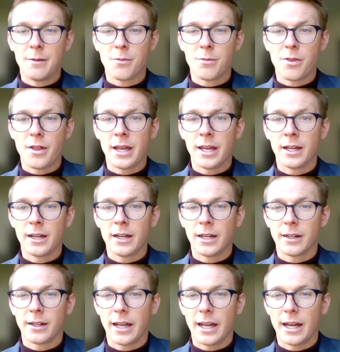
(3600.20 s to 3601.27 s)
thing.
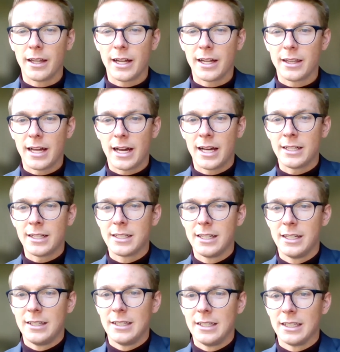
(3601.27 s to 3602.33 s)
Okay, I like that.
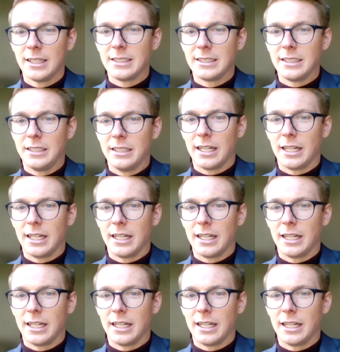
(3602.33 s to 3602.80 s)
Let's see,